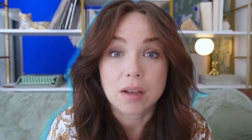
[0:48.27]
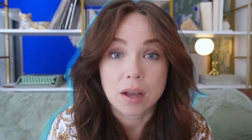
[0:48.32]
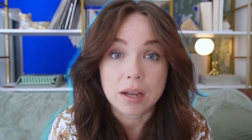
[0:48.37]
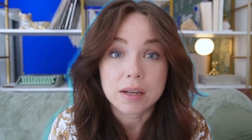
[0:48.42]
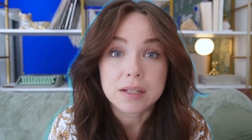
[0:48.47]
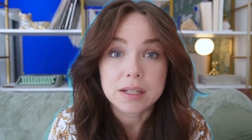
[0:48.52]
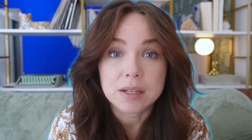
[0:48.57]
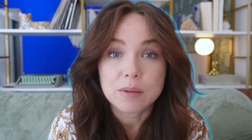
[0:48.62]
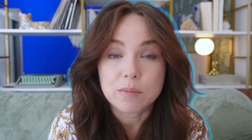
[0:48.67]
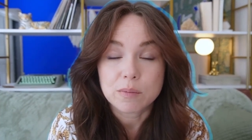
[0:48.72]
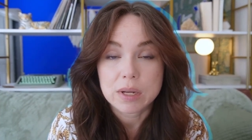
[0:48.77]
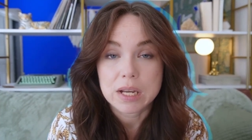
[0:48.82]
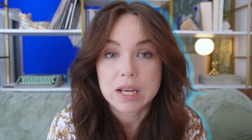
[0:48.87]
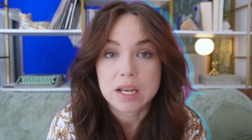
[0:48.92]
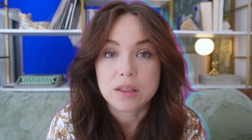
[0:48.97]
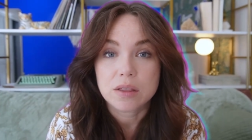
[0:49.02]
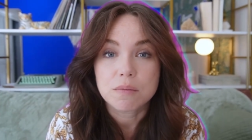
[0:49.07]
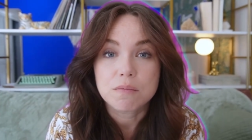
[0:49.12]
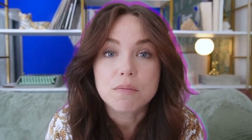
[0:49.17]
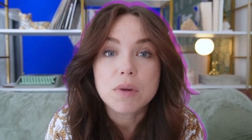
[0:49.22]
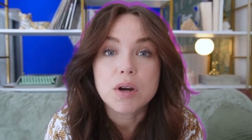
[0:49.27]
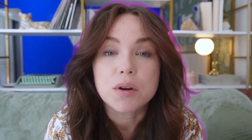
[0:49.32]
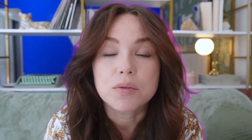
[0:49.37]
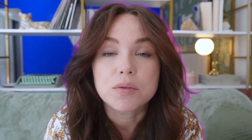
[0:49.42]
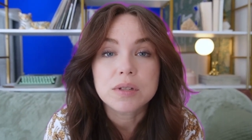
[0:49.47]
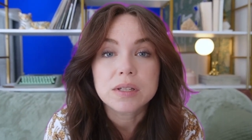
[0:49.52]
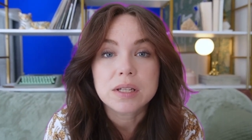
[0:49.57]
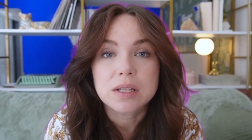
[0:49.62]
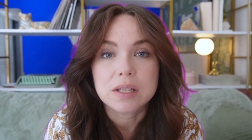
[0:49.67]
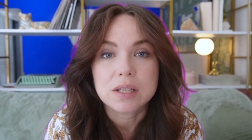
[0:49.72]
haunted me the
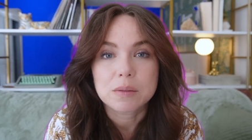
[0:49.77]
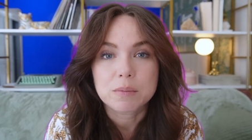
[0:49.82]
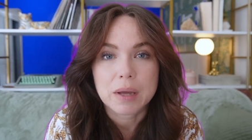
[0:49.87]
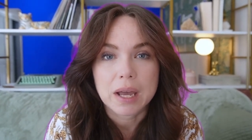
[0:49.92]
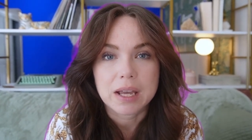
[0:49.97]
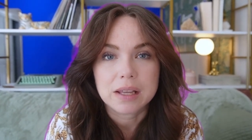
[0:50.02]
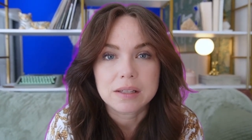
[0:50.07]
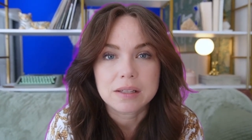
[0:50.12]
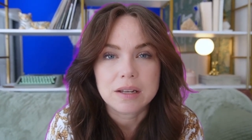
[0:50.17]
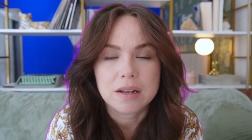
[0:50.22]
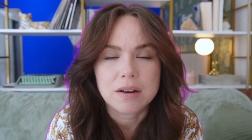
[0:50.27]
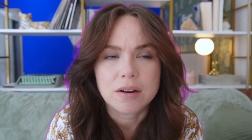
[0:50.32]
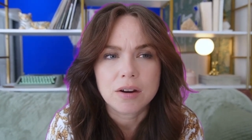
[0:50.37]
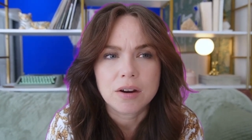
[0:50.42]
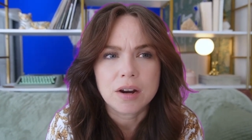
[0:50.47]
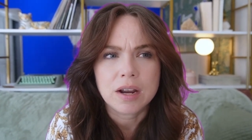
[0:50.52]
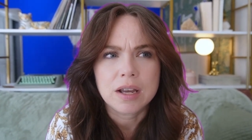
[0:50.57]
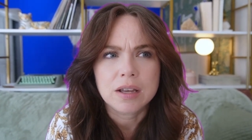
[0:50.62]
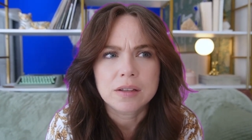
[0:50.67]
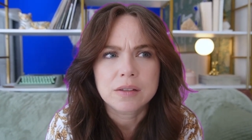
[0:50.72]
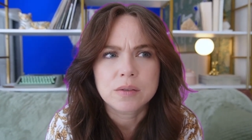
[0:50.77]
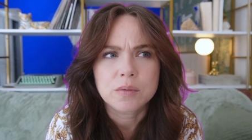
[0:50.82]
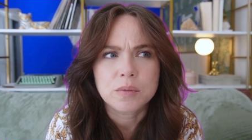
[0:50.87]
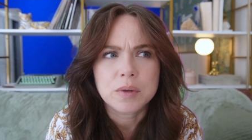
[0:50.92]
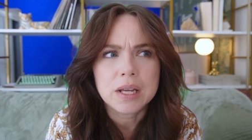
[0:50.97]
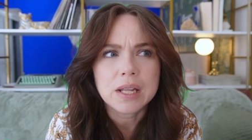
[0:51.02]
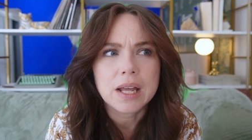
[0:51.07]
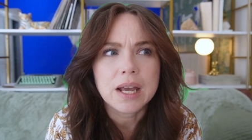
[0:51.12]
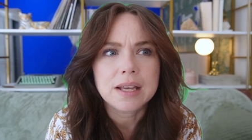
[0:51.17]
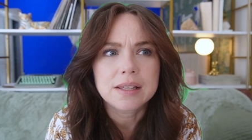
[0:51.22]
most this past year is
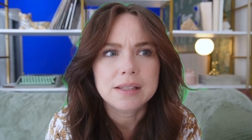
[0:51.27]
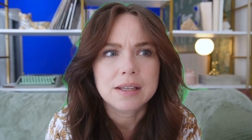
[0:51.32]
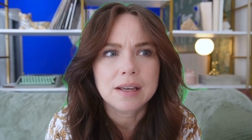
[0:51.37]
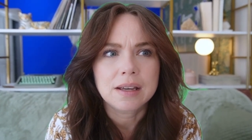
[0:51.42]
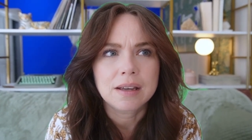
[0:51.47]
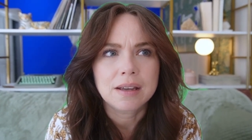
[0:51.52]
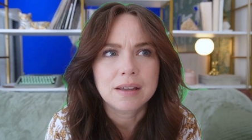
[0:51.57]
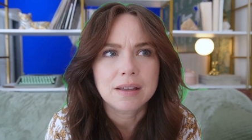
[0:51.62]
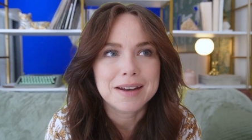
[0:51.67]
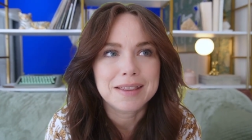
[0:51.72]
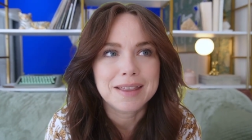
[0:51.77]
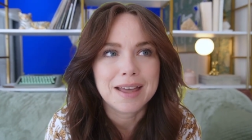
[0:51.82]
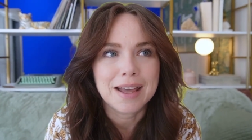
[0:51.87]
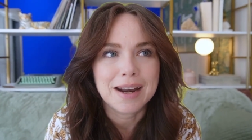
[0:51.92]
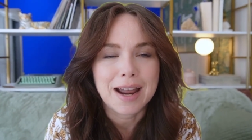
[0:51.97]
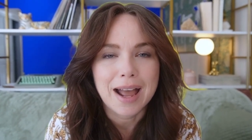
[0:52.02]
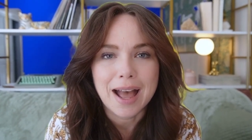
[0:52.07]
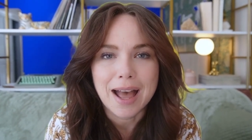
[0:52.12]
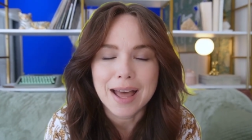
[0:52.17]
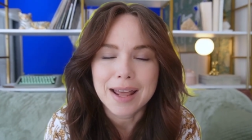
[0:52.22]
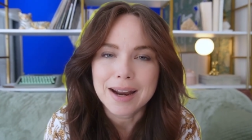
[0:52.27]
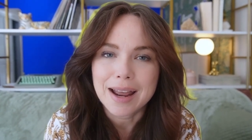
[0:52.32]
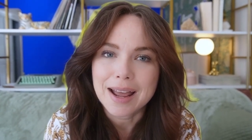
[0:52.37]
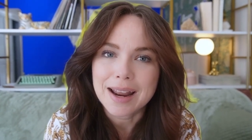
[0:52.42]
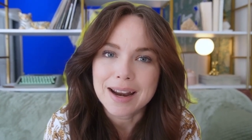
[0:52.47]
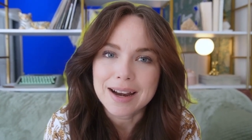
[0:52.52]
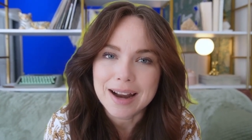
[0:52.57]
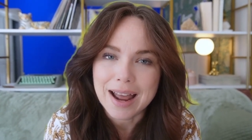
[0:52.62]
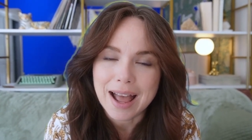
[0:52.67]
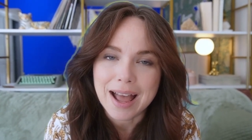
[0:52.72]
realizing that had
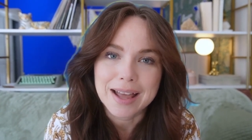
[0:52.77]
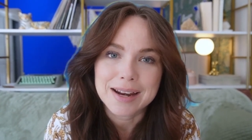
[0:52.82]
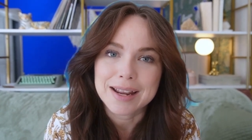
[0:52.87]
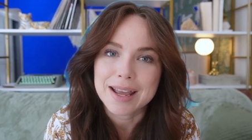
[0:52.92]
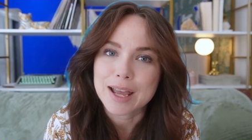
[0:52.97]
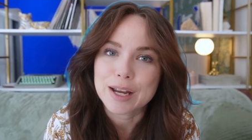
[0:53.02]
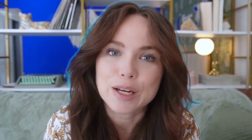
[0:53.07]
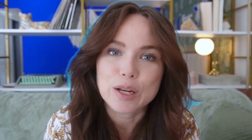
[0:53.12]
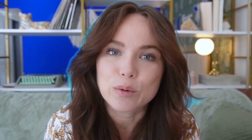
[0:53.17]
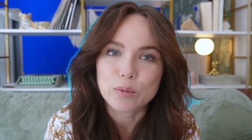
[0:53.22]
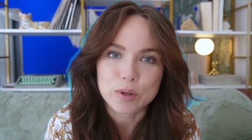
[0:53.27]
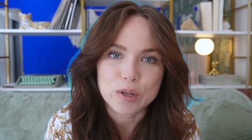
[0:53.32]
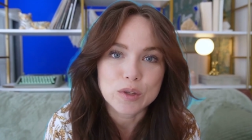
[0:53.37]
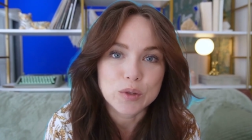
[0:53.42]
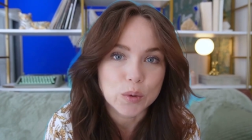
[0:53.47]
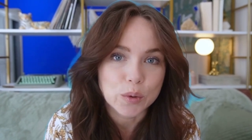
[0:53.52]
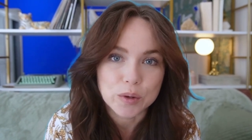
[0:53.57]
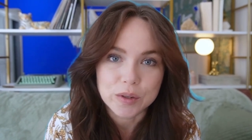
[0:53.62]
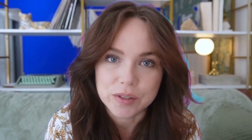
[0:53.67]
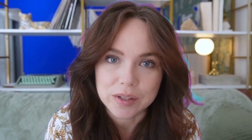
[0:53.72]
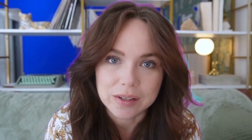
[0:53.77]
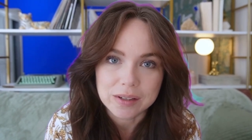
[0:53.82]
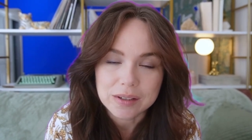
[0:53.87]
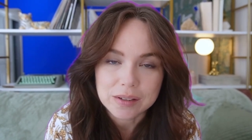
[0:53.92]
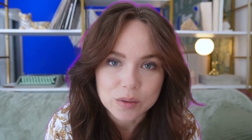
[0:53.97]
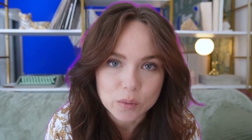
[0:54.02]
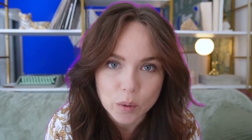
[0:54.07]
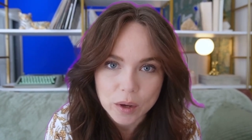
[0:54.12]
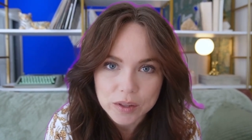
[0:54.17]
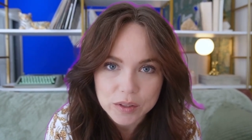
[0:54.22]
I had any
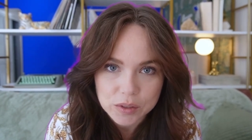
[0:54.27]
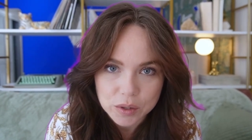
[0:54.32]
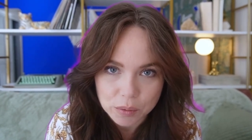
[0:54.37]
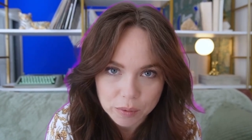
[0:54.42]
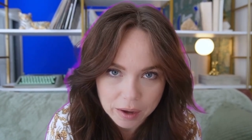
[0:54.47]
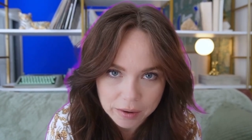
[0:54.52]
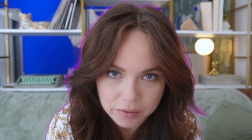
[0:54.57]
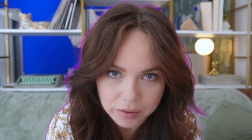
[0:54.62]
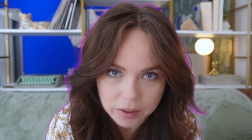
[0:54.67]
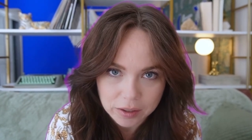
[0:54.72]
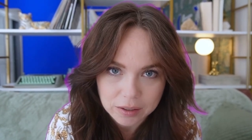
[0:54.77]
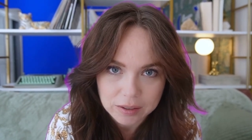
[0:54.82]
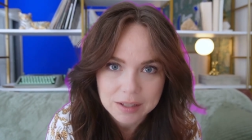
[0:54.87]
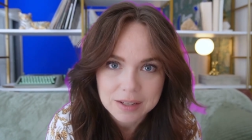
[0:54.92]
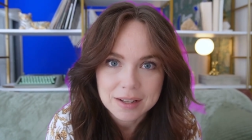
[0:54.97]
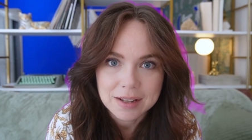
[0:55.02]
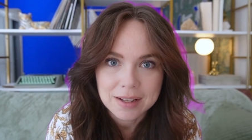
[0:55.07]
resources whatsoever,